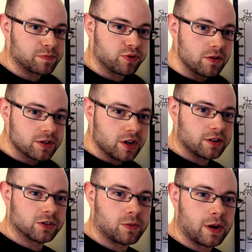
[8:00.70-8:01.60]

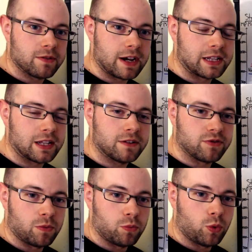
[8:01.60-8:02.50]
protons quite readily
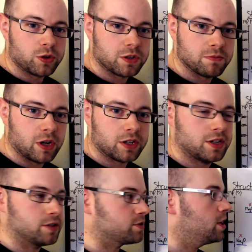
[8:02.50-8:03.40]
from water
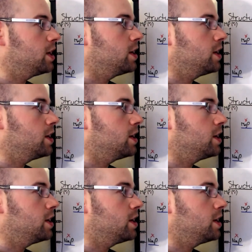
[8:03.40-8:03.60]
molecules.